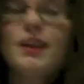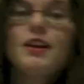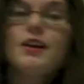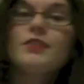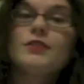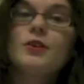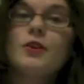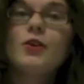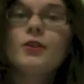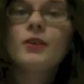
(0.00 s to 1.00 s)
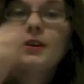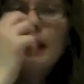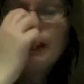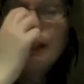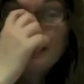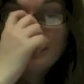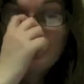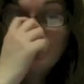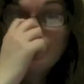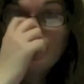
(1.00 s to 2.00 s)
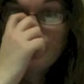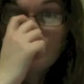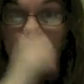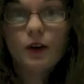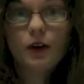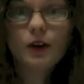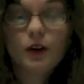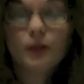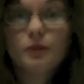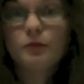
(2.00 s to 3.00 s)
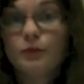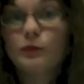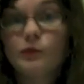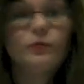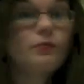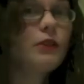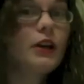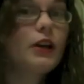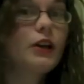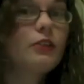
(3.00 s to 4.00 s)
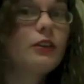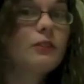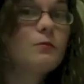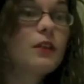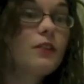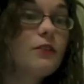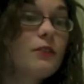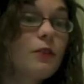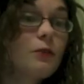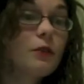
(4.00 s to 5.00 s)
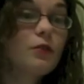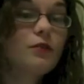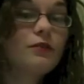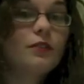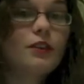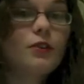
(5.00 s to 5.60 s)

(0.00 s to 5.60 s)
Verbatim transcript: So, I guess that's everything for my random things found in my dorm video.